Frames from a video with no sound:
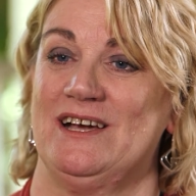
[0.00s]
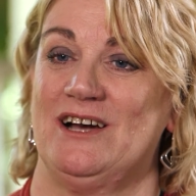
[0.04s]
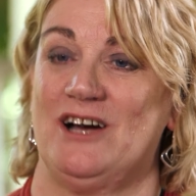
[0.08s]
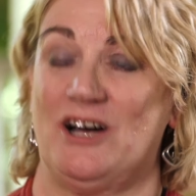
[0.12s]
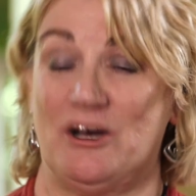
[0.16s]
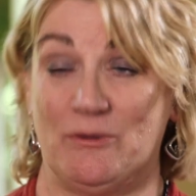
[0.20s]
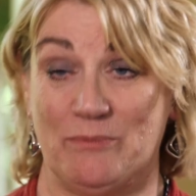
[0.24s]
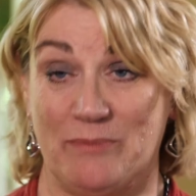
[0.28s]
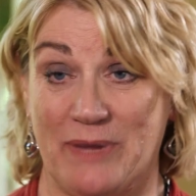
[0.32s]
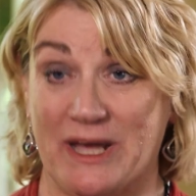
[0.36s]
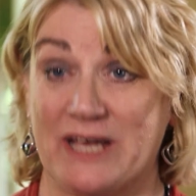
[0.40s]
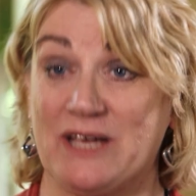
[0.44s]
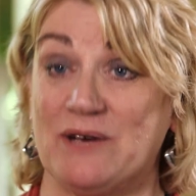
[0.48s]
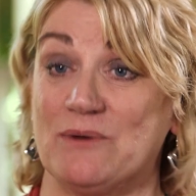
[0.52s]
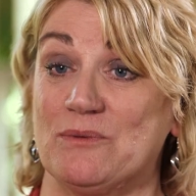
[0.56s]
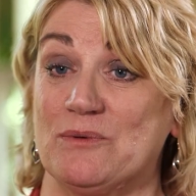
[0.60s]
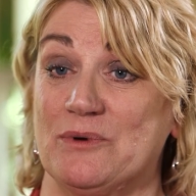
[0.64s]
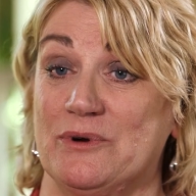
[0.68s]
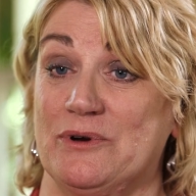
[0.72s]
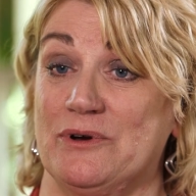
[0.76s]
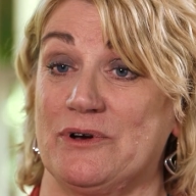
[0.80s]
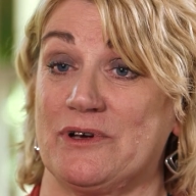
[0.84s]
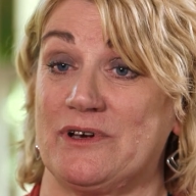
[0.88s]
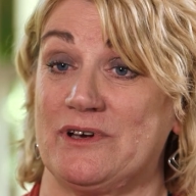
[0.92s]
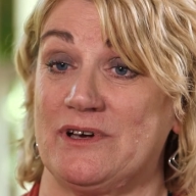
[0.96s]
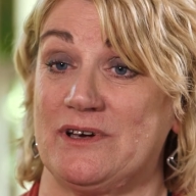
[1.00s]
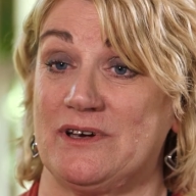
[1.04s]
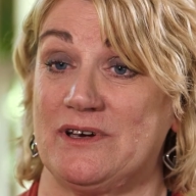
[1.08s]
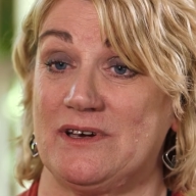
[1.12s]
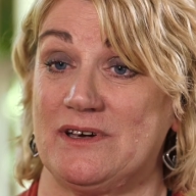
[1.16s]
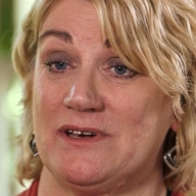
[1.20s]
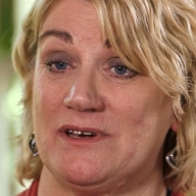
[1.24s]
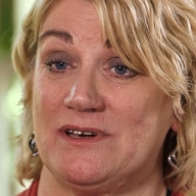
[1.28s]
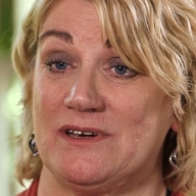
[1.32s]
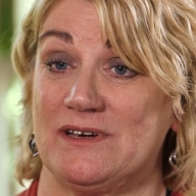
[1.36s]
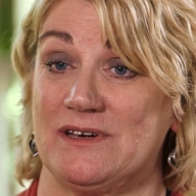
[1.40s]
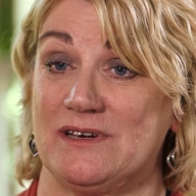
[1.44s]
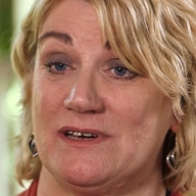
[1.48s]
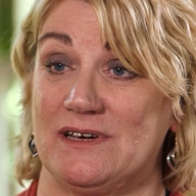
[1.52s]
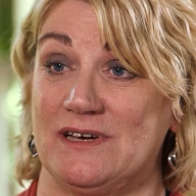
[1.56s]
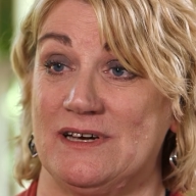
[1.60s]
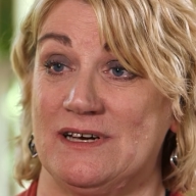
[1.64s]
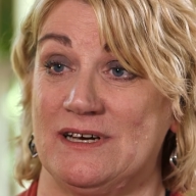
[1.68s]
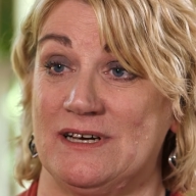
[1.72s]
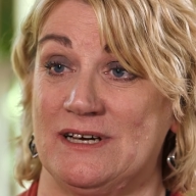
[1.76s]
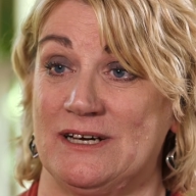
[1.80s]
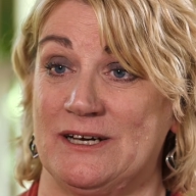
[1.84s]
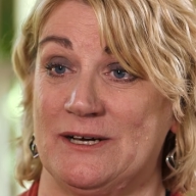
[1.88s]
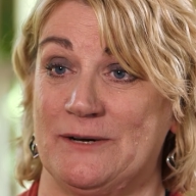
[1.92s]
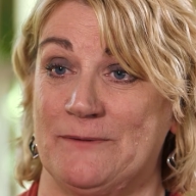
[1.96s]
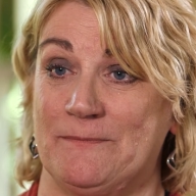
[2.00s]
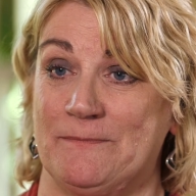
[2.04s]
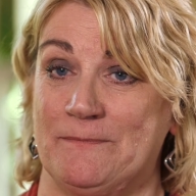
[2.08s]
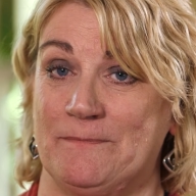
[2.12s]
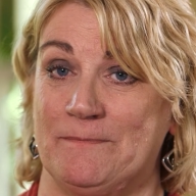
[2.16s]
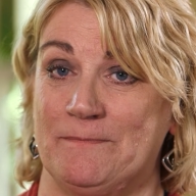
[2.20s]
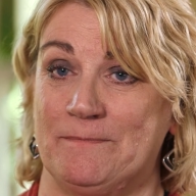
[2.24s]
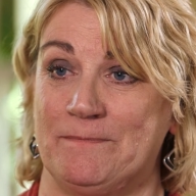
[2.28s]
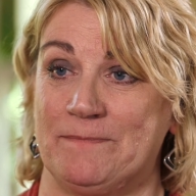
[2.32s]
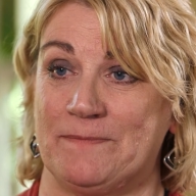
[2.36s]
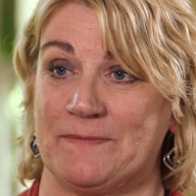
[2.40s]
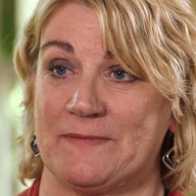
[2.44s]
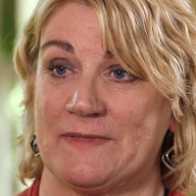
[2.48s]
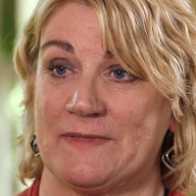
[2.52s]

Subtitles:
I'm back at work. I'm